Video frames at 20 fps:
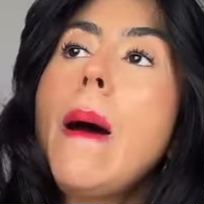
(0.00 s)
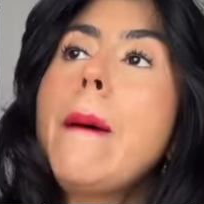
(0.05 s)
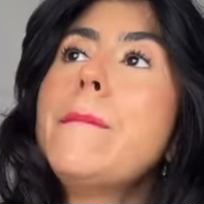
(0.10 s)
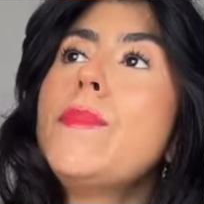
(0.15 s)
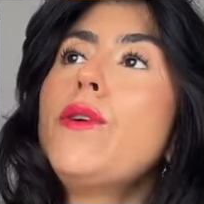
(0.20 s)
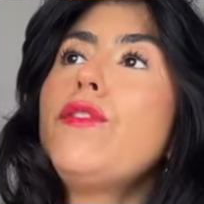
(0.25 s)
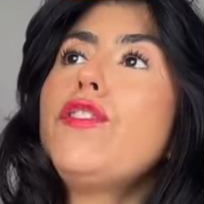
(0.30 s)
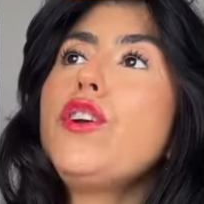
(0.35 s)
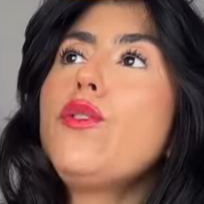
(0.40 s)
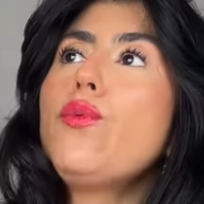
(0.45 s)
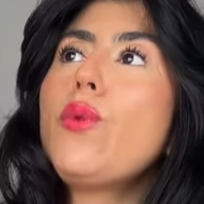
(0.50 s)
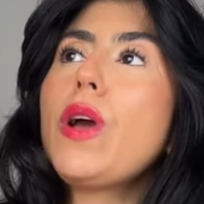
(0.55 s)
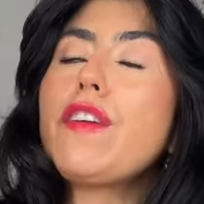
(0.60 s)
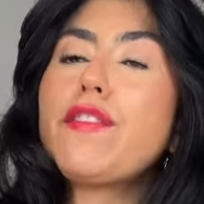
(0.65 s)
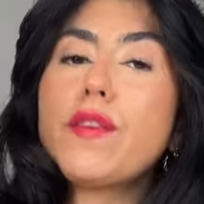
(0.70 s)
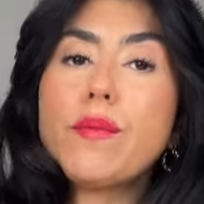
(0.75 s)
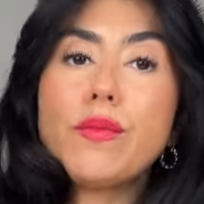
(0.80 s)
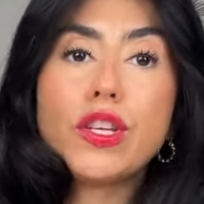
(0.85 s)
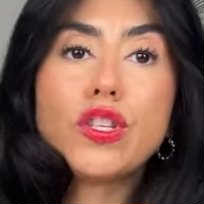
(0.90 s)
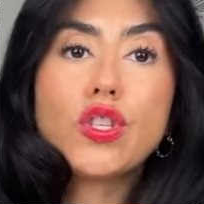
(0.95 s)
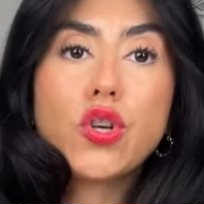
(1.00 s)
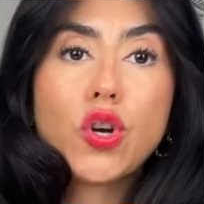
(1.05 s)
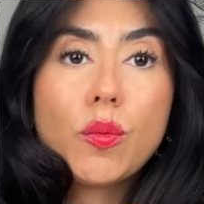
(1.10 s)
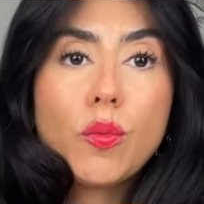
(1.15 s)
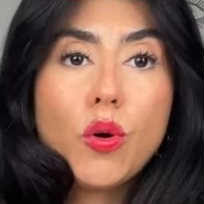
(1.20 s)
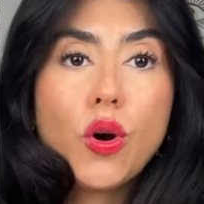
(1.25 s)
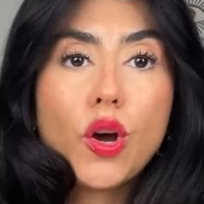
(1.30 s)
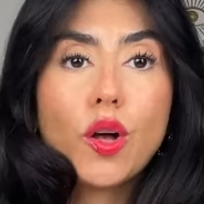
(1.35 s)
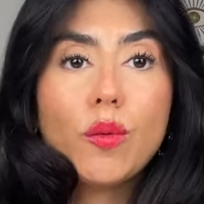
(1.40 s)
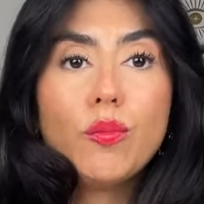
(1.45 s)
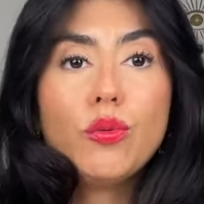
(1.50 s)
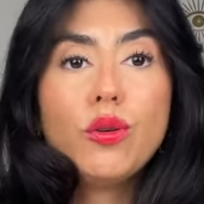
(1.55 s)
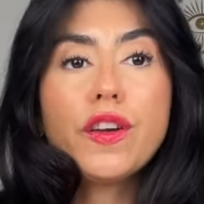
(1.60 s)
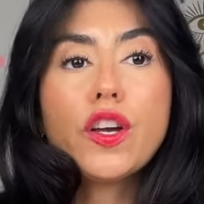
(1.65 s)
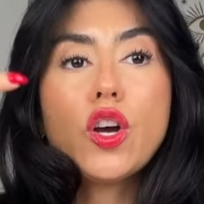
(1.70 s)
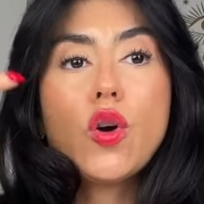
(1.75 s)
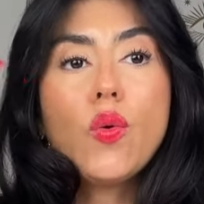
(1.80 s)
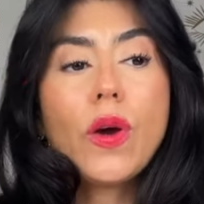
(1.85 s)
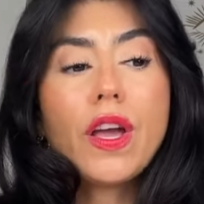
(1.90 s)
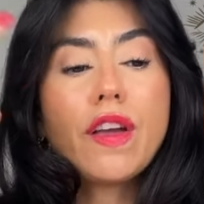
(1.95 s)
Moving away from the turmoil,
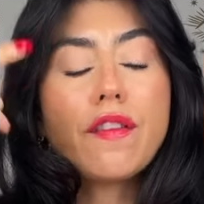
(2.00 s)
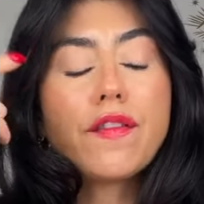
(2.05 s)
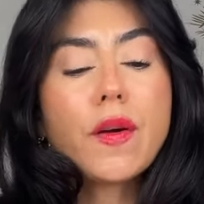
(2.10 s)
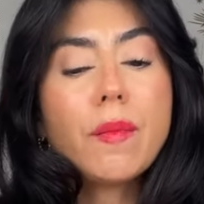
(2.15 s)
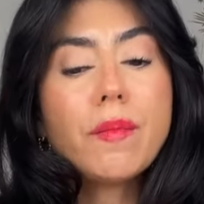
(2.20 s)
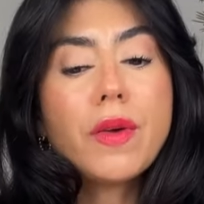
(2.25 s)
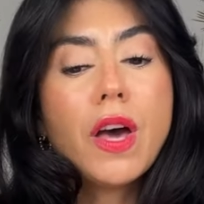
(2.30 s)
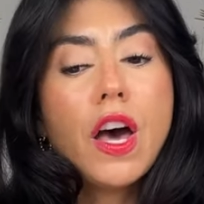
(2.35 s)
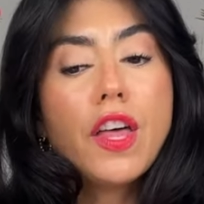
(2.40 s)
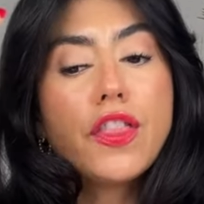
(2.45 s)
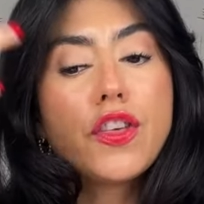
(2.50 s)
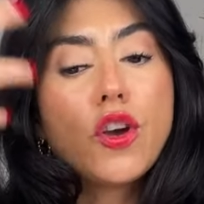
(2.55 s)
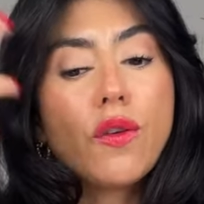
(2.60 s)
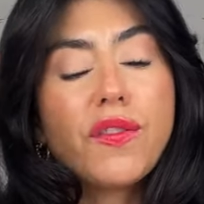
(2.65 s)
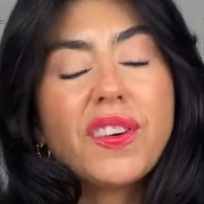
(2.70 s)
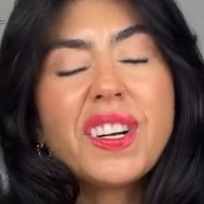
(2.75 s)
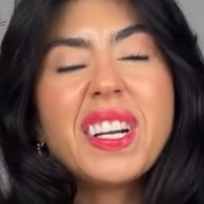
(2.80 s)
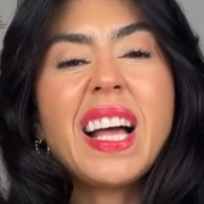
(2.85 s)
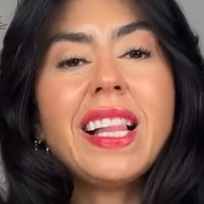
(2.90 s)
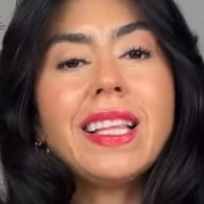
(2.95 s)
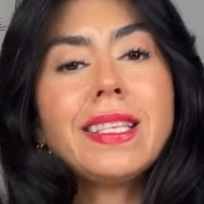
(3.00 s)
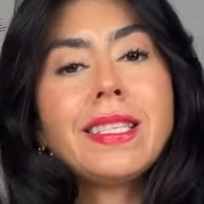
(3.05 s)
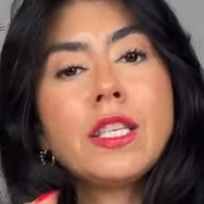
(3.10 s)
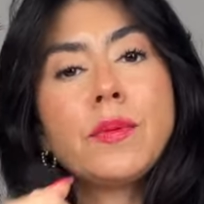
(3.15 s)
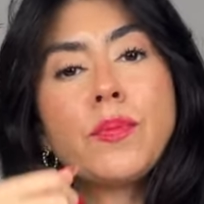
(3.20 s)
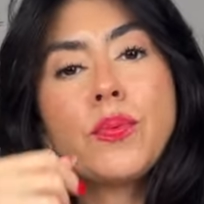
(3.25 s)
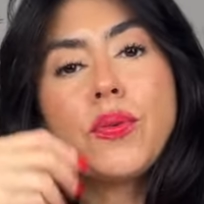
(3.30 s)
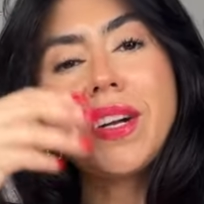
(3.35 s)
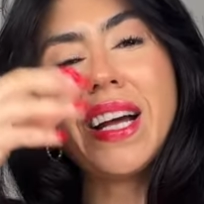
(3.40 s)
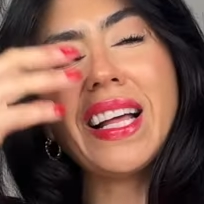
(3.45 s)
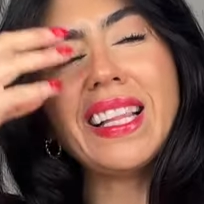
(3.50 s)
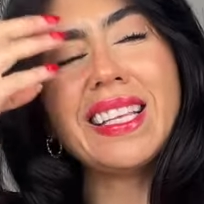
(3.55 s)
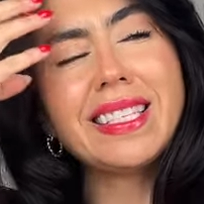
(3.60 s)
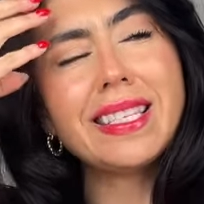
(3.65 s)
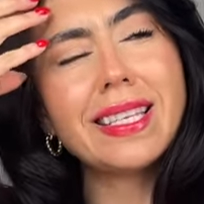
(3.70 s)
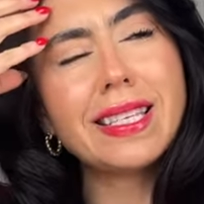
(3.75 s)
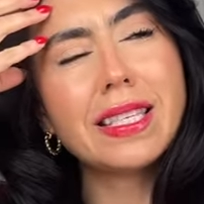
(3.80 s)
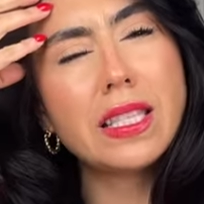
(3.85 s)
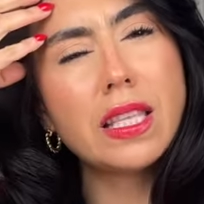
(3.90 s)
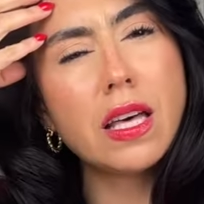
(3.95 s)
moving away from the overanalysis
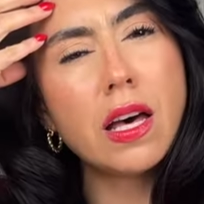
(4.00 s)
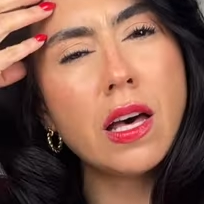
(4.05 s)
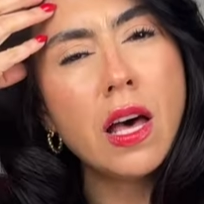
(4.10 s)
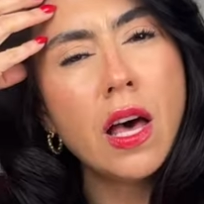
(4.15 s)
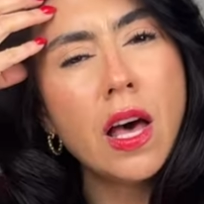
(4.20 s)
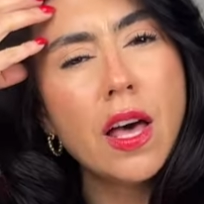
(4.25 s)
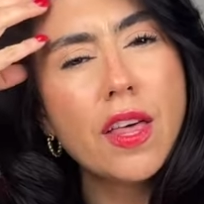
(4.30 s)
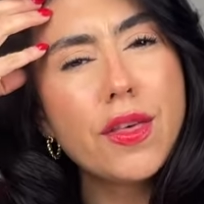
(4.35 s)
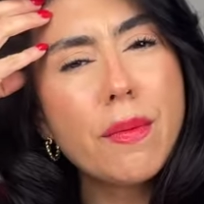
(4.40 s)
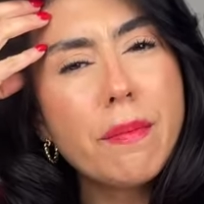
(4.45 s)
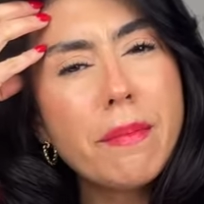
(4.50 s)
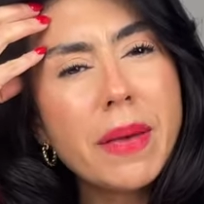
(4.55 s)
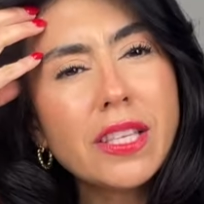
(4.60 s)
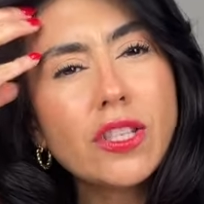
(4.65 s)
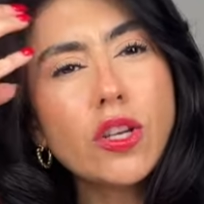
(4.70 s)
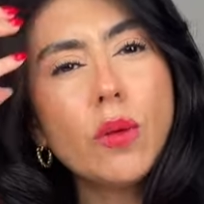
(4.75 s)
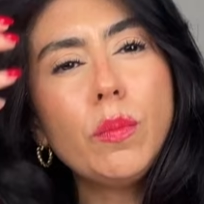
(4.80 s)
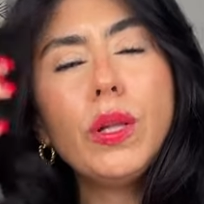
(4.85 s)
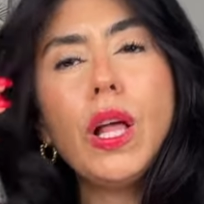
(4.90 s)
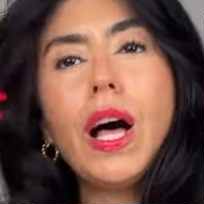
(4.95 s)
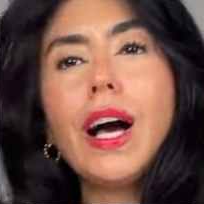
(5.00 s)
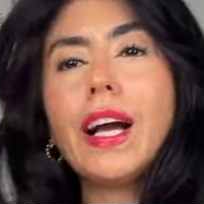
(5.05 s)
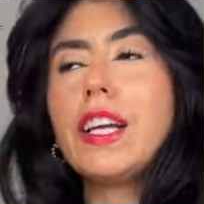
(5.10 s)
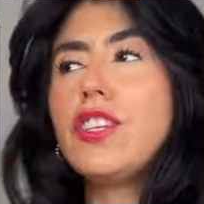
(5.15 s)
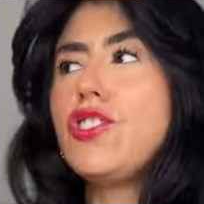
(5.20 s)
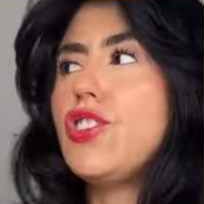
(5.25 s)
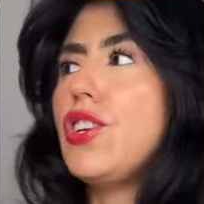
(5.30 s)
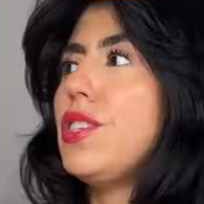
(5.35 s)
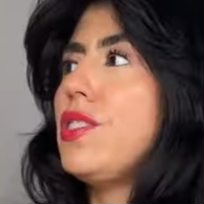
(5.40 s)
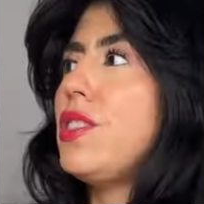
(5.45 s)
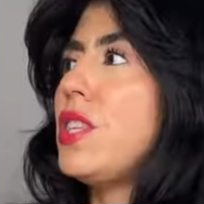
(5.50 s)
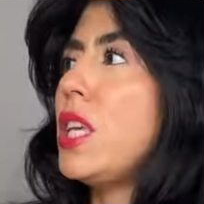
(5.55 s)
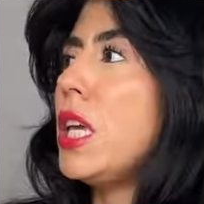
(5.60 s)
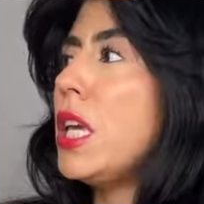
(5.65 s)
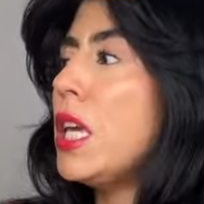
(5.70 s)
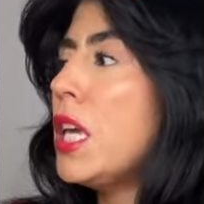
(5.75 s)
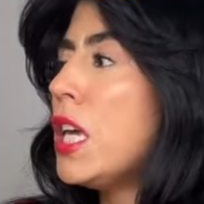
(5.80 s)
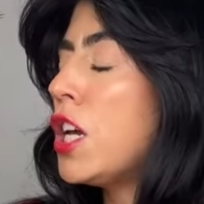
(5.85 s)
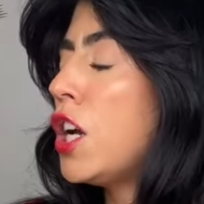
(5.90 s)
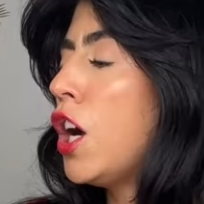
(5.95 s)
paralysis, the mental blockages, the
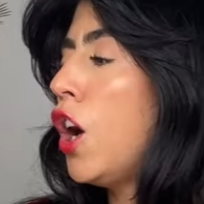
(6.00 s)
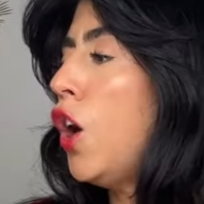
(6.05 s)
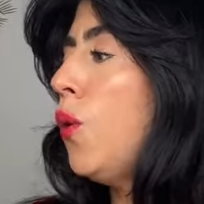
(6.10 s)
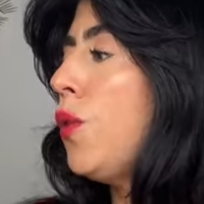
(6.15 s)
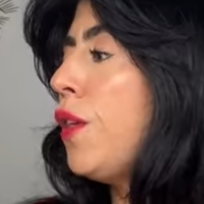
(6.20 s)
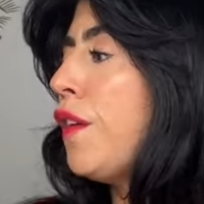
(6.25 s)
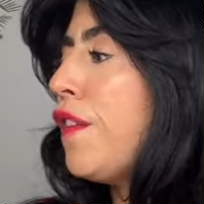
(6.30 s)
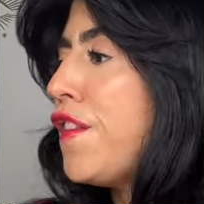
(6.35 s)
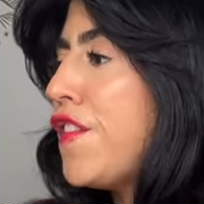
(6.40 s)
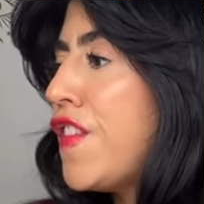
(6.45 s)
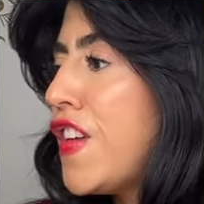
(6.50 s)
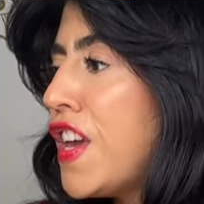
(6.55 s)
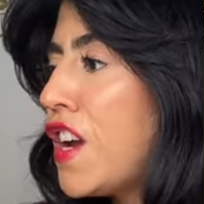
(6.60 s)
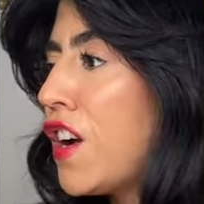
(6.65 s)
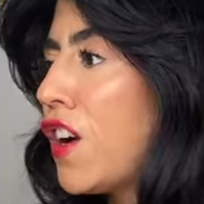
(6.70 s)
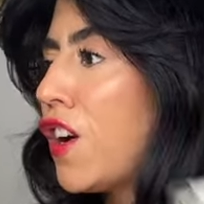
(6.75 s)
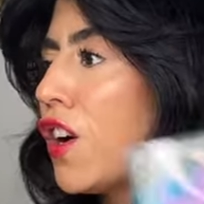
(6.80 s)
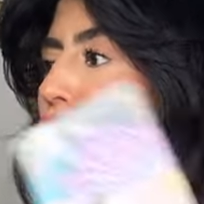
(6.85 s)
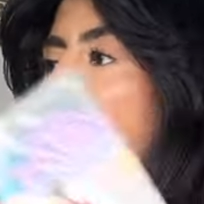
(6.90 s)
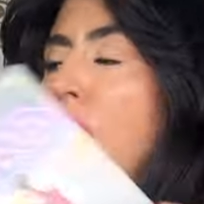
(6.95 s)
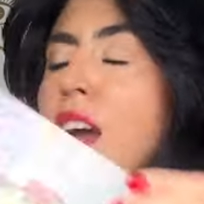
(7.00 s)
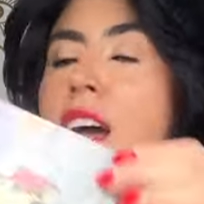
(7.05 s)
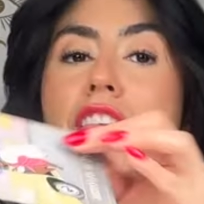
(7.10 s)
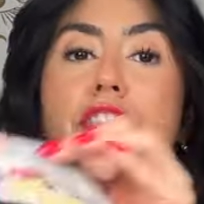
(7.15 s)
ego, the fear,